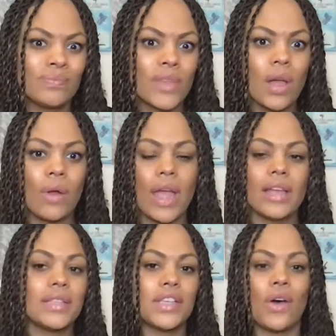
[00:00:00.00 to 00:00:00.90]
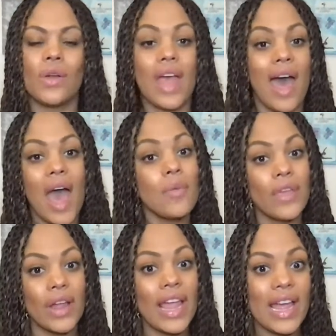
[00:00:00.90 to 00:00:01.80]
Okay. So yeah, I'm
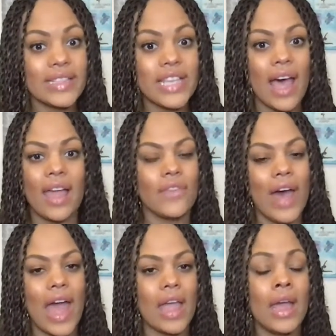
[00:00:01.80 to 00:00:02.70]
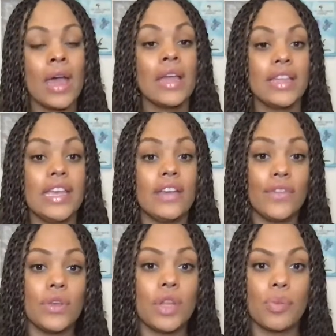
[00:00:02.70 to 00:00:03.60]
very anti. If I give
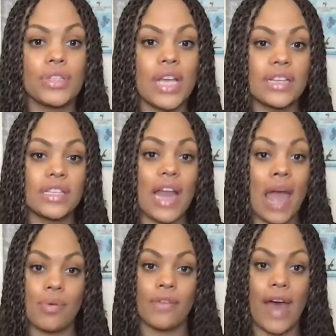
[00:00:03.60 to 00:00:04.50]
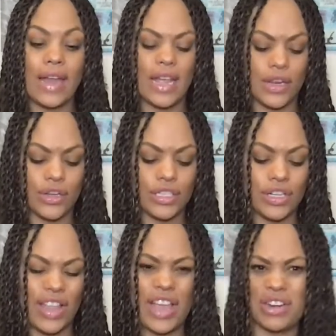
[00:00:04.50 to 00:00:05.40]
you the protection, I provide it, and you're
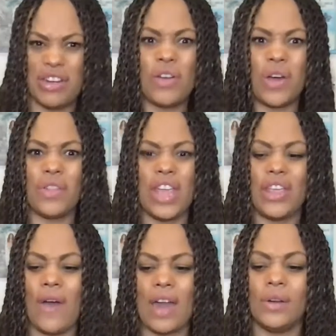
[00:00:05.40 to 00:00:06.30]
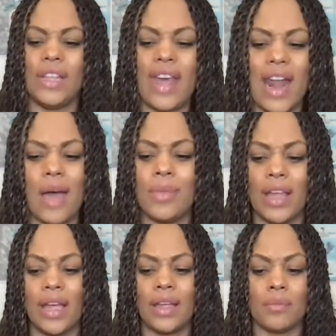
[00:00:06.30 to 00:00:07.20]
still like, no, no, thank you, I don't need that, I'd be
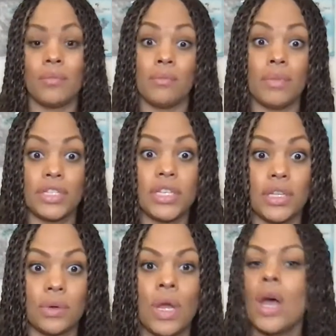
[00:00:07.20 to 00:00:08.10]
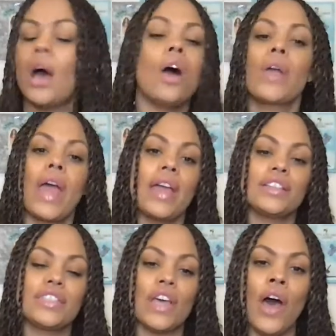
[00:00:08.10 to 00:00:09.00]
like, but you do. Okay.
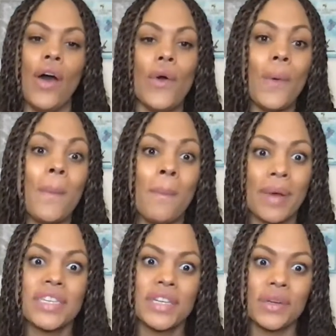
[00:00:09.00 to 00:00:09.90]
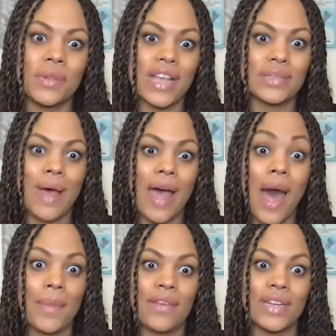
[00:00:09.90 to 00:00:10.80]
So, but you do. That's why
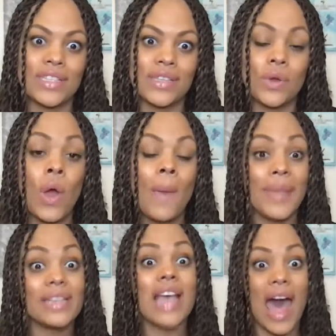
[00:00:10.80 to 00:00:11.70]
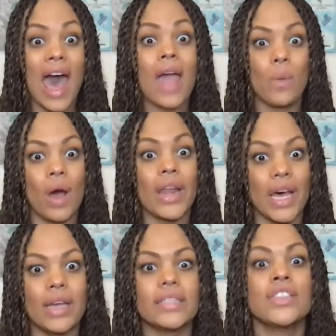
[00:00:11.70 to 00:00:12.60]
I'm giving it to you, because I want
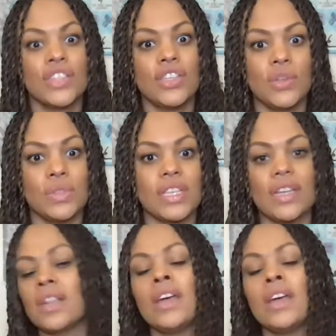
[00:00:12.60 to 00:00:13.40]
us to use it.